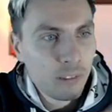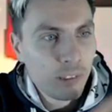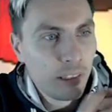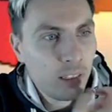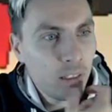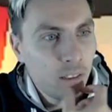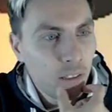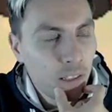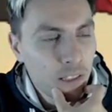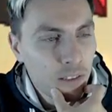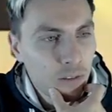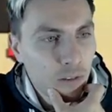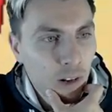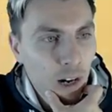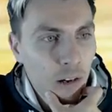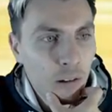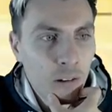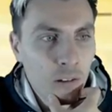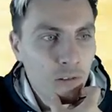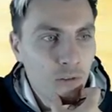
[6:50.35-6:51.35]
You know, this
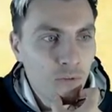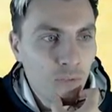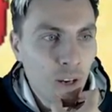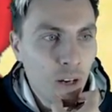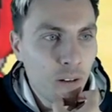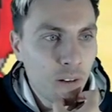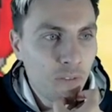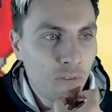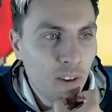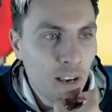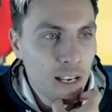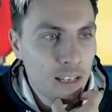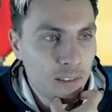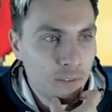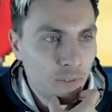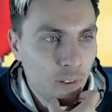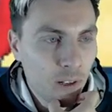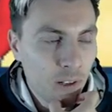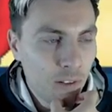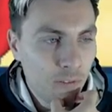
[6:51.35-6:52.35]
Groudon's very fast,
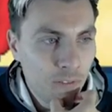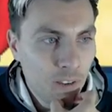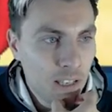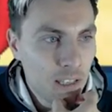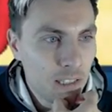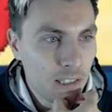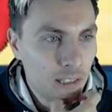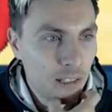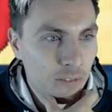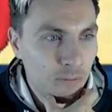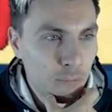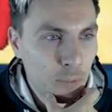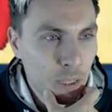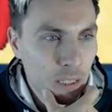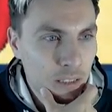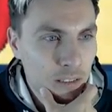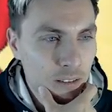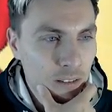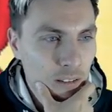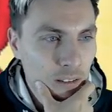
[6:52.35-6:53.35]
very offensive, but
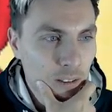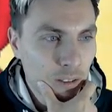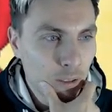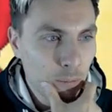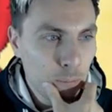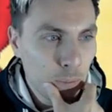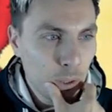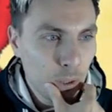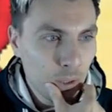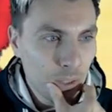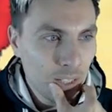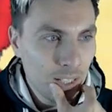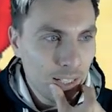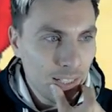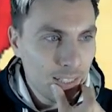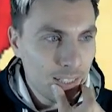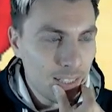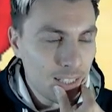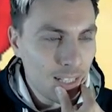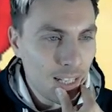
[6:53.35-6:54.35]
it's not got the bulk,
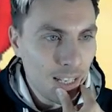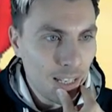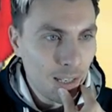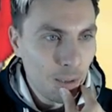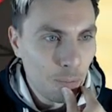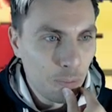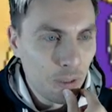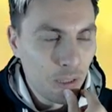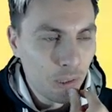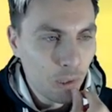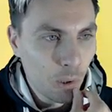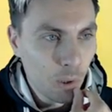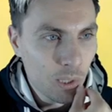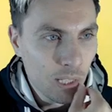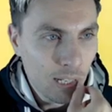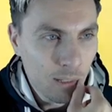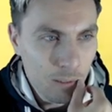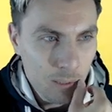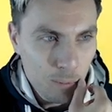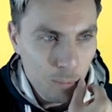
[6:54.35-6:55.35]
and uh, it will go
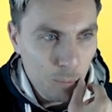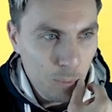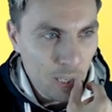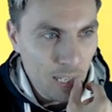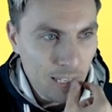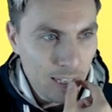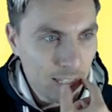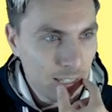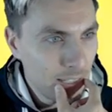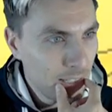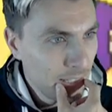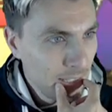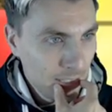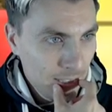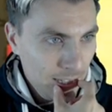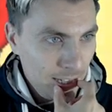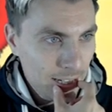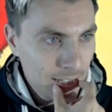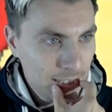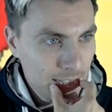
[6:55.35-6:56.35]
down to big
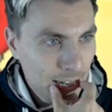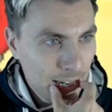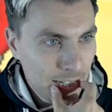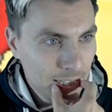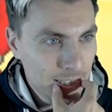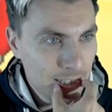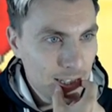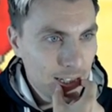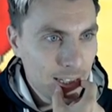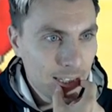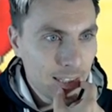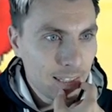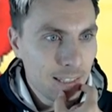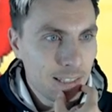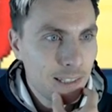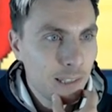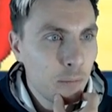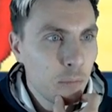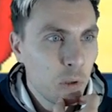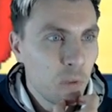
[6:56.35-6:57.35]
attacks like the
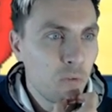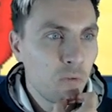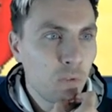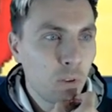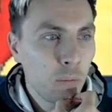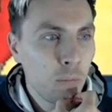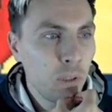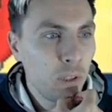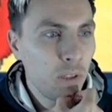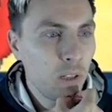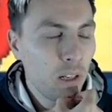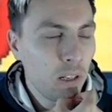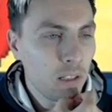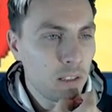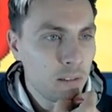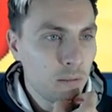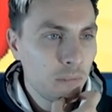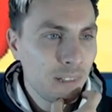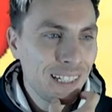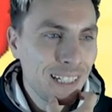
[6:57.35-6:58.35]
Z move from Lunala,
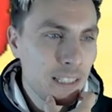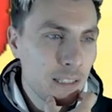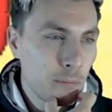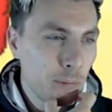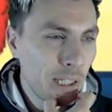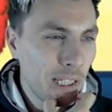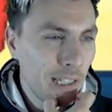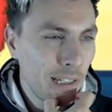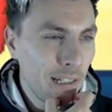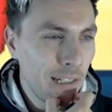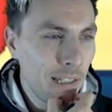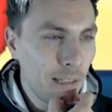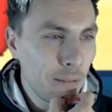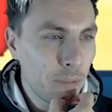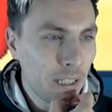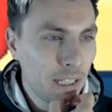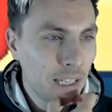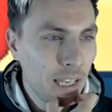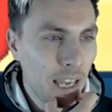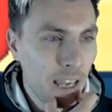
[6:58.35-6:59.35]
so we need to be a little
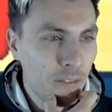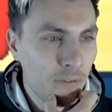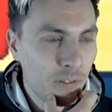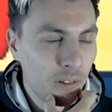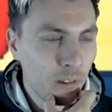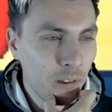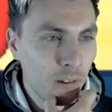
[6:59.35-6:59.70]
bit careful